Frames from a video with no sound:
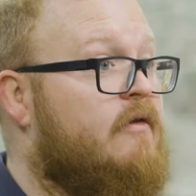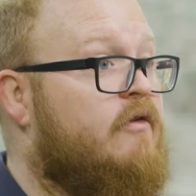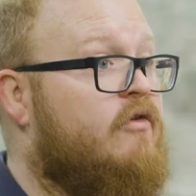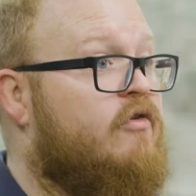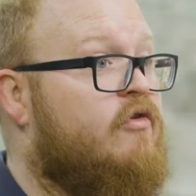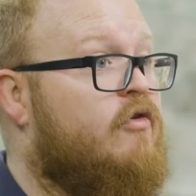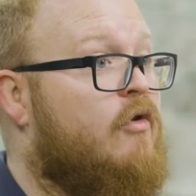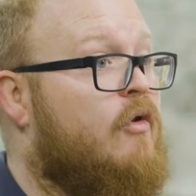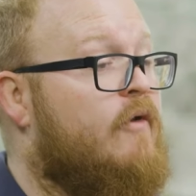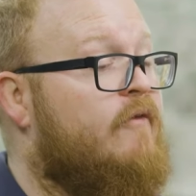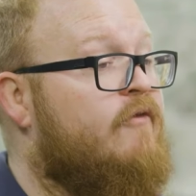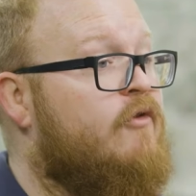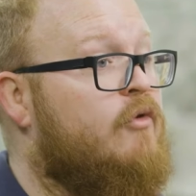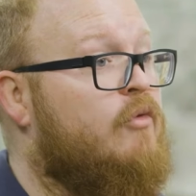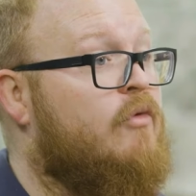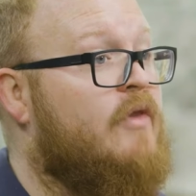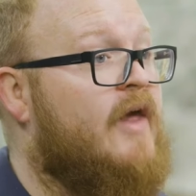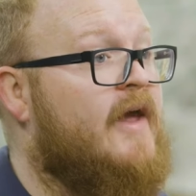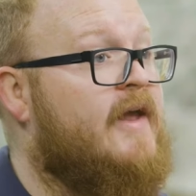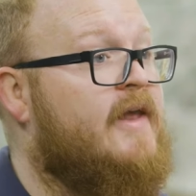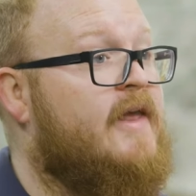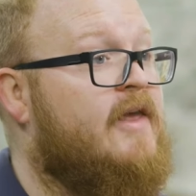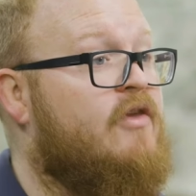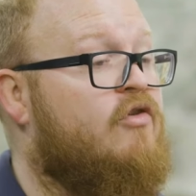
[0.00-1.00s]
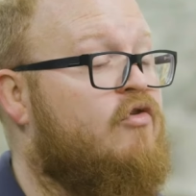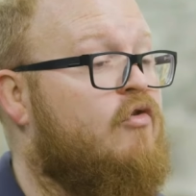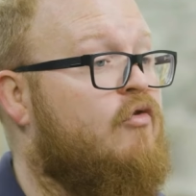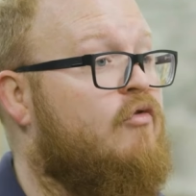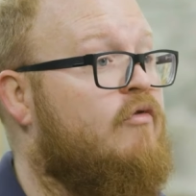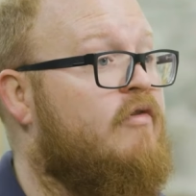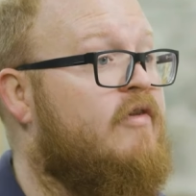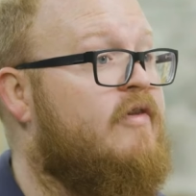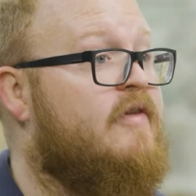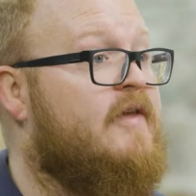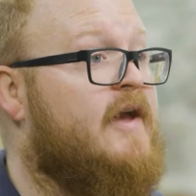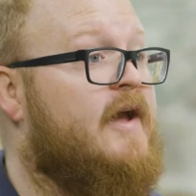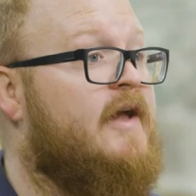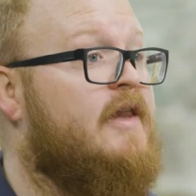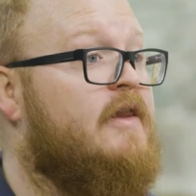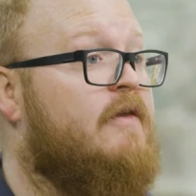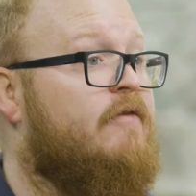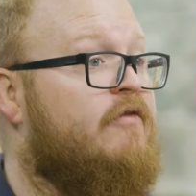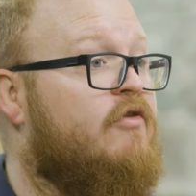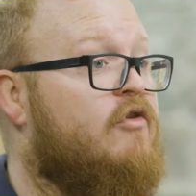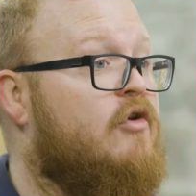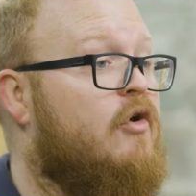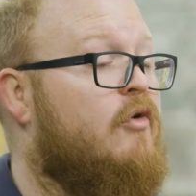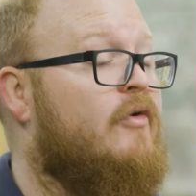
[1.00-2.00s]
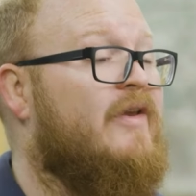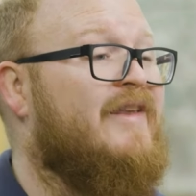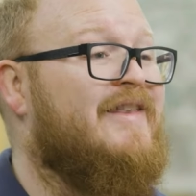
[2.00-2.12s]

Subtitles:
So if you like a certain style of stone,